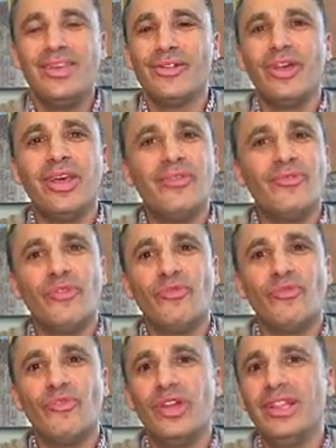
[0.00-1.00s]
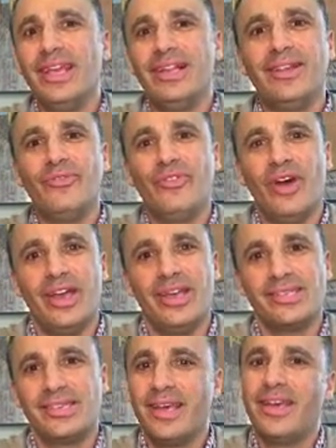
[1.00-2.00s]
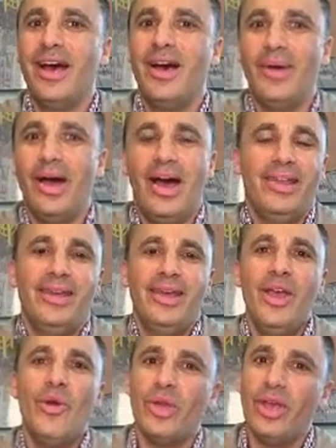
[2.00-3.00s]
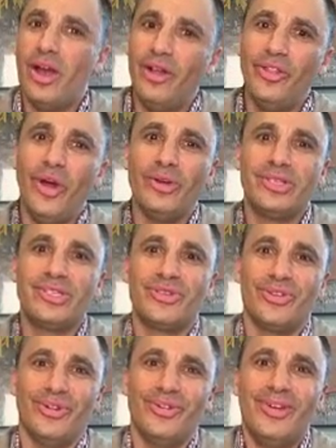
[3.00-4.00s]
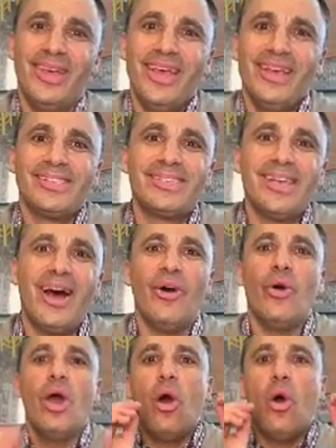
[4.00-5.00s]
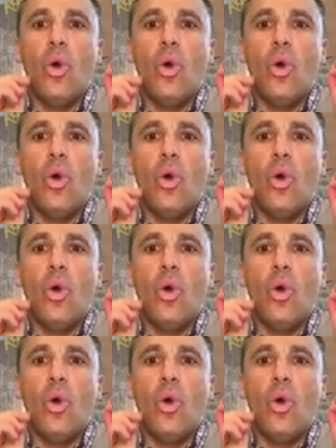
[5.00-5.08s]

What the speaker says: You're looking for free legal advice. Come on. We all know it's true. So,